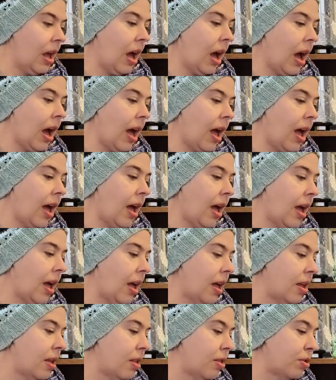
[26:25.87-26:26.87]

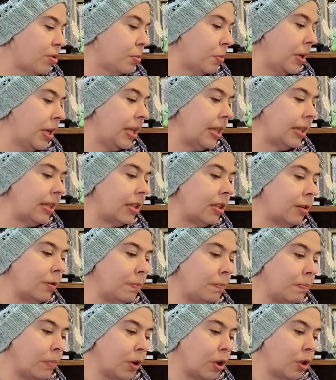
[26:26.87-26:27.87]
3 Little
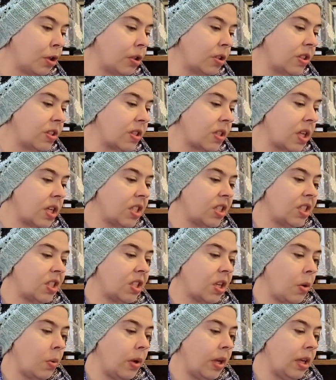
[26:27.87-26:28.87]
Birds
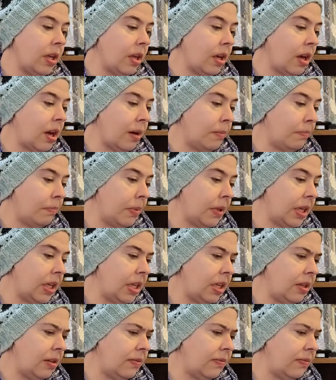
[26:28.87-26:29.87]
Sewing
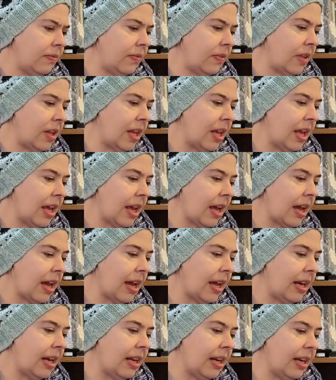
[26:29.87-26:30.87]
Company,
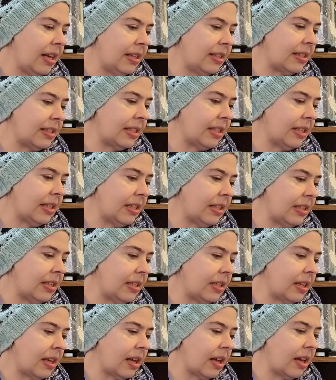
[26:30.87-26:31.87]
and it is
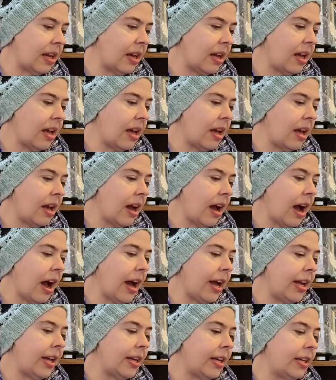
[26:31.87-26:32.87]
in
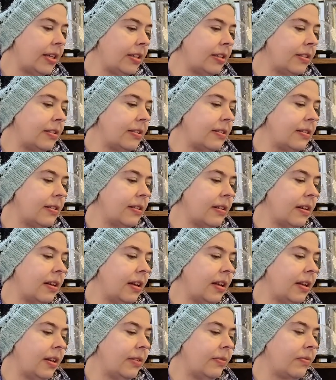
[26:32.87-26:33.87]

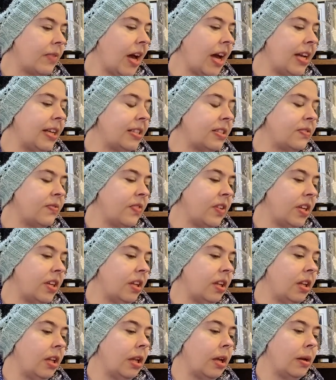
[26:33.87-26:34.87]

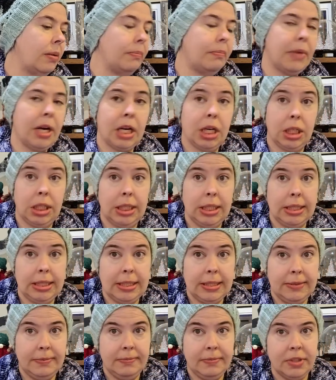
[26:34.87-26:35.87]
Hyattsville,
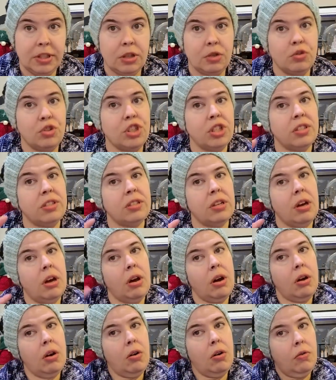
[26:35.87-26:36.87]
Maryland. So just
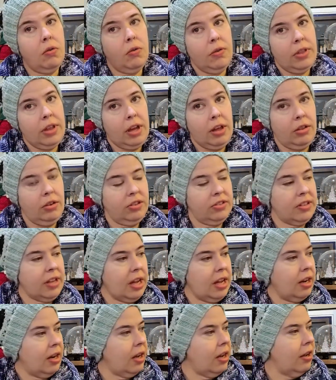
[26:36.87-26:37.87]
over the other
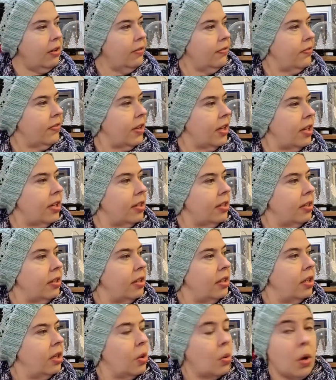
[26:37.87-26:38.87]
side of
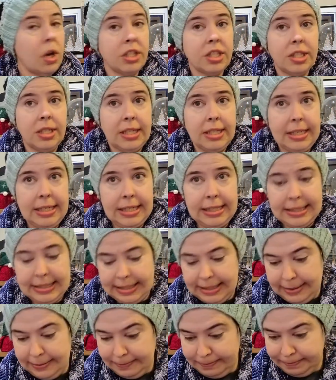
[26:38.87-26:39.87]
Washington, D.C.